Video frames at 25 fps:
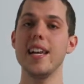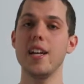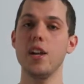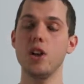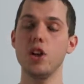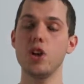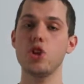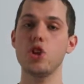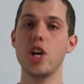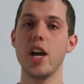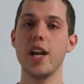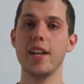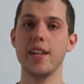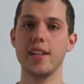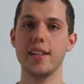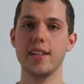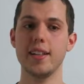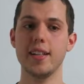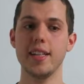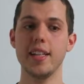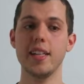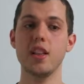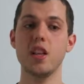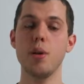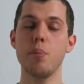
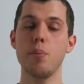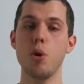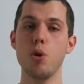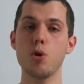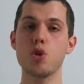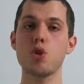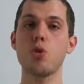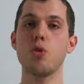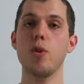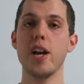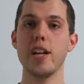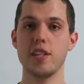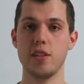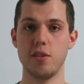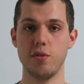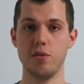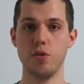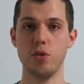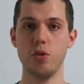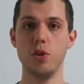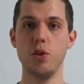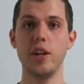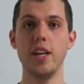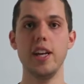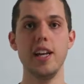energetically the most
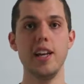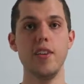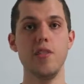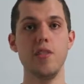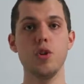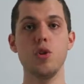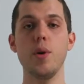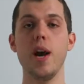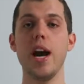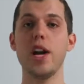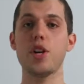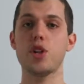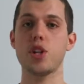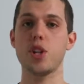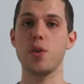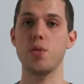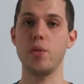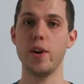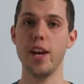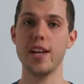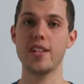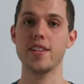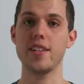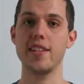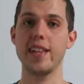restful if you actually
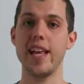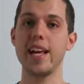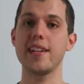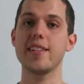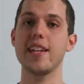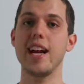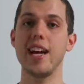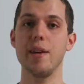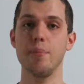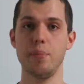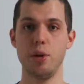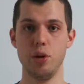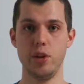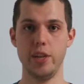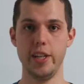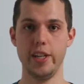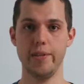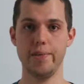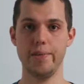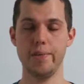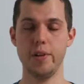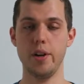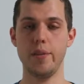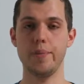rest at that time period